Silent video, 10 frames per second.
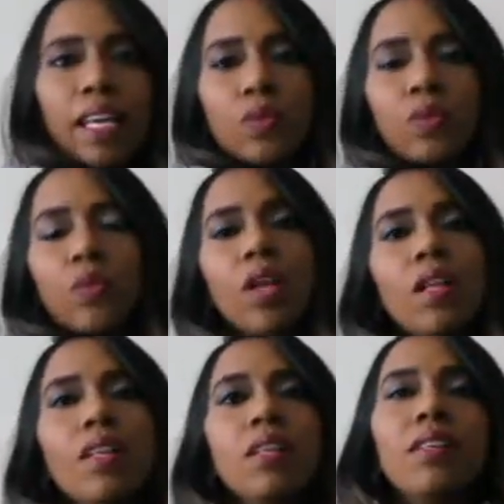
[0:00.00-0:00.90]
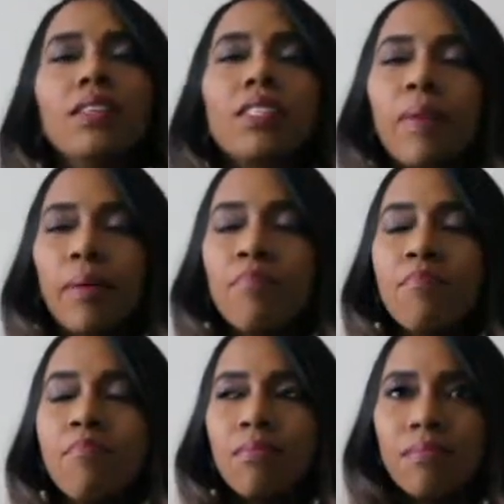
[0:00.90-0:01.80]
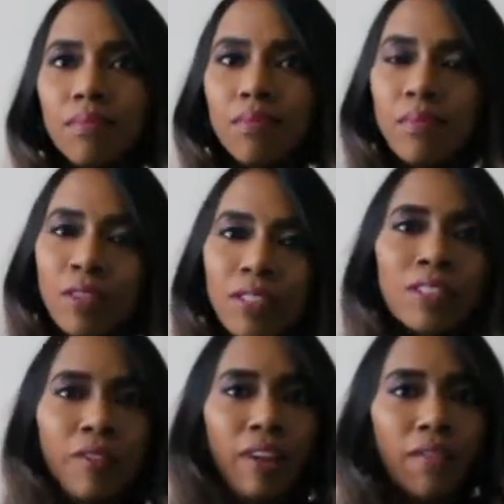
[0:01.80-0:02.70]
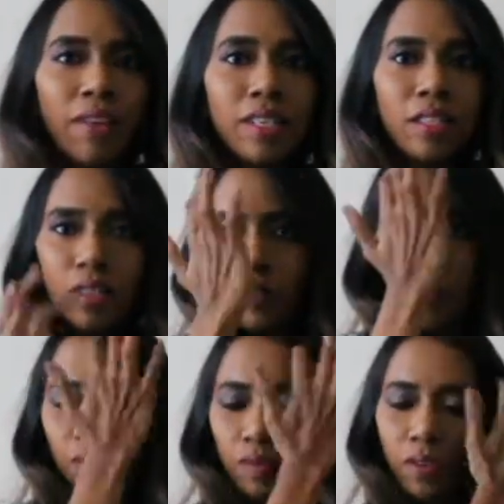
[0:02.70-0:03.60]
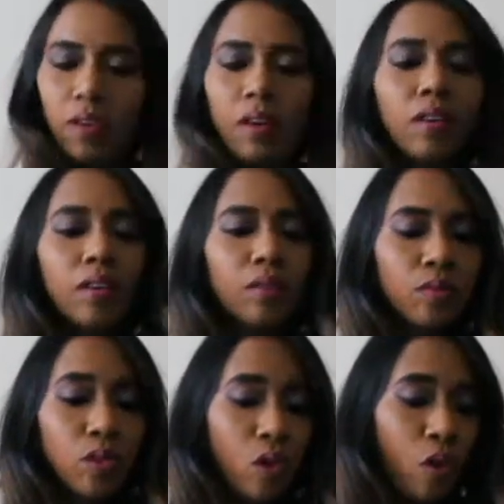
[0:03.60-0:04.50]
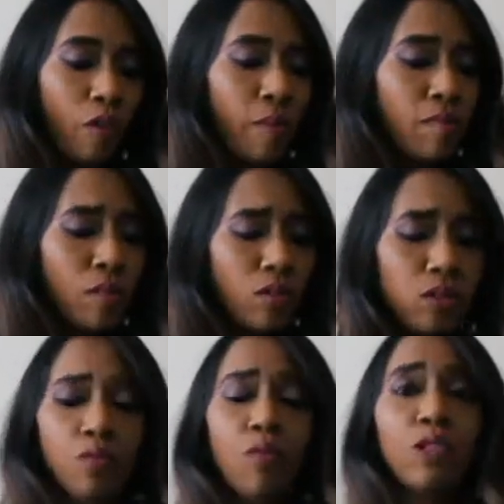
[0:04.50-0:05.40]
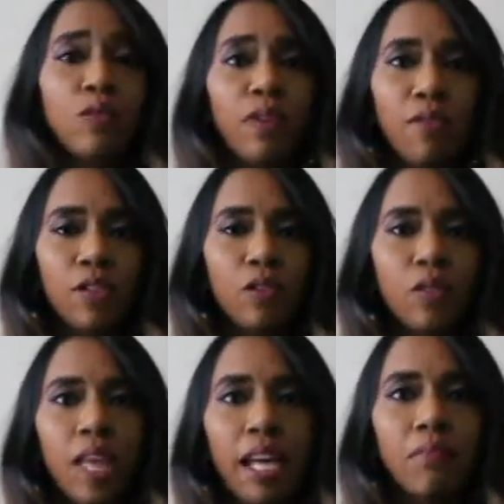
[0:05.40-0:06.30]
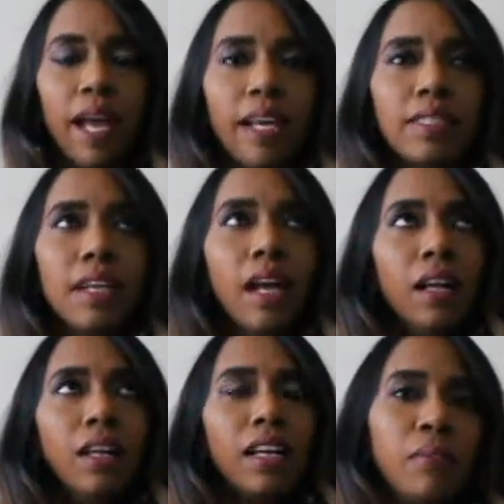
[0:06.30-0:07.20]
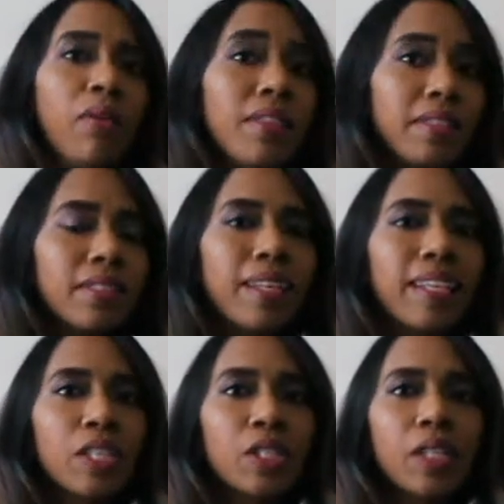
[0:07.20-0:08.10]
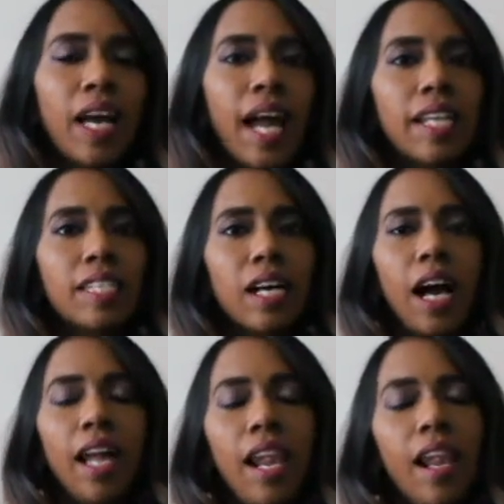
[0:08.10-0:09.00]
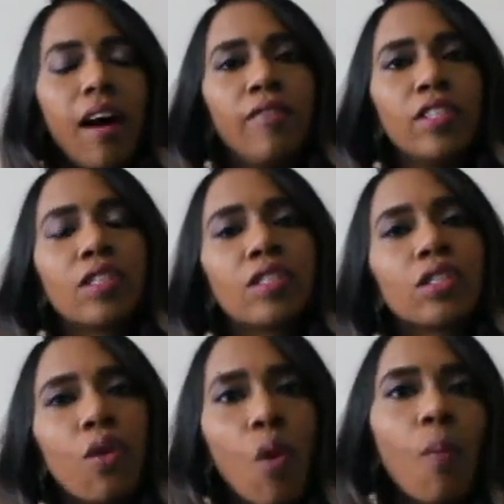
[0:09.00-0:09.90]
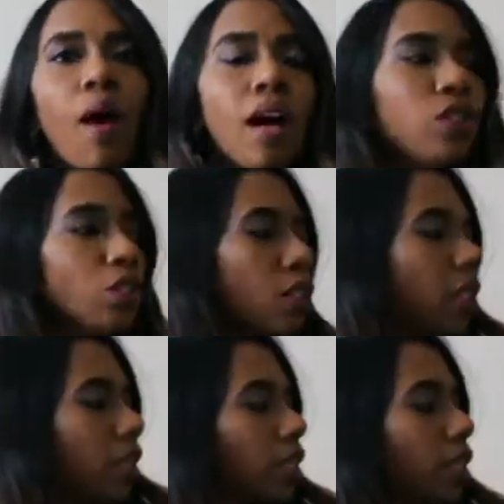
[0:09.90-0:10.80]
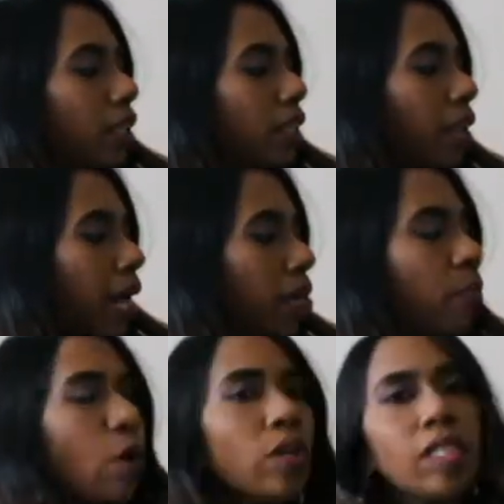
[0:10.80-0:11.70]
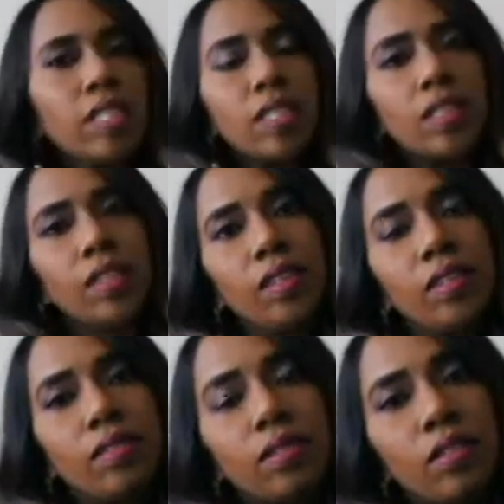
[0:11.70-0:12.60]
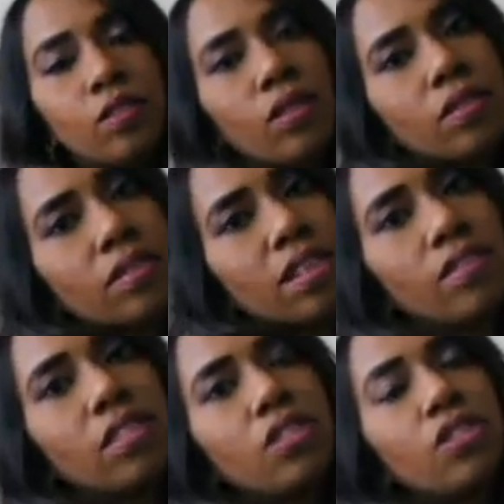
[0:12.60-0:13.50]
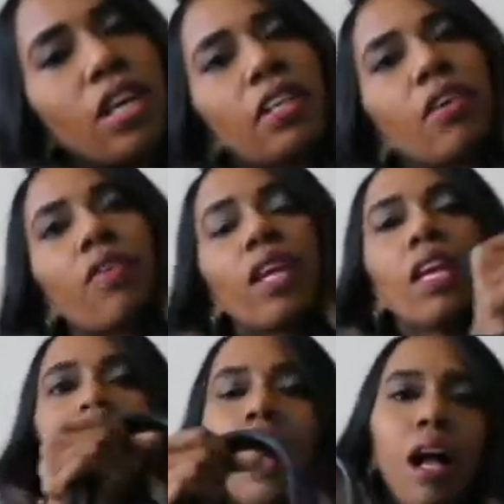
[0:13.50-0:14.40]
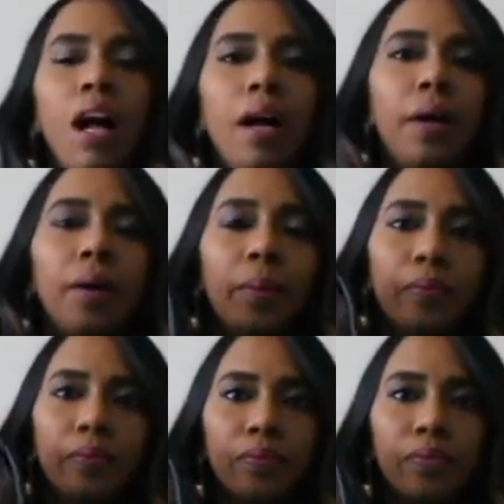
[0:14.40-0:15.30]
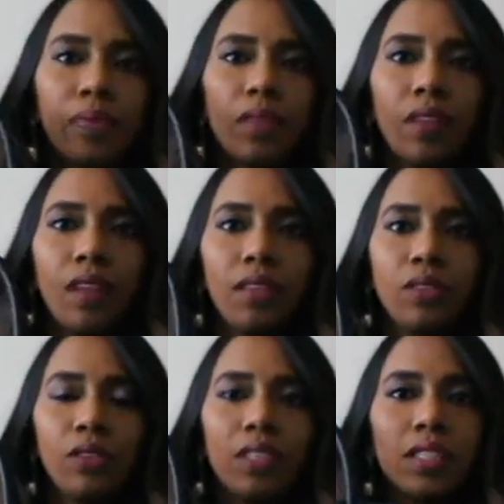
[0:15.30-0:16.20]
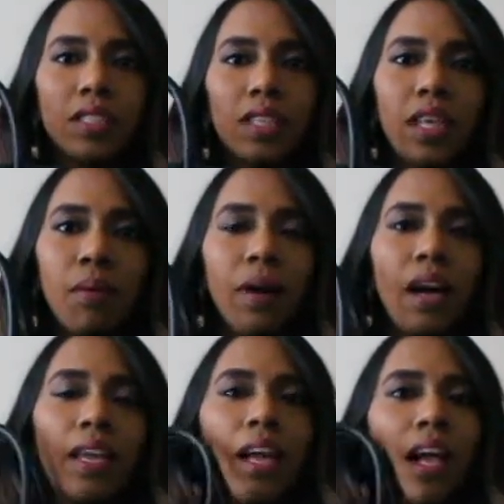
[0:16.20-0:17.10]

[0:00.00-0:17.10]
is my most favorite of, was one of my most favorite of the handbags in my recent collection, and I love it so much. I bought it in 2017 January. So this is my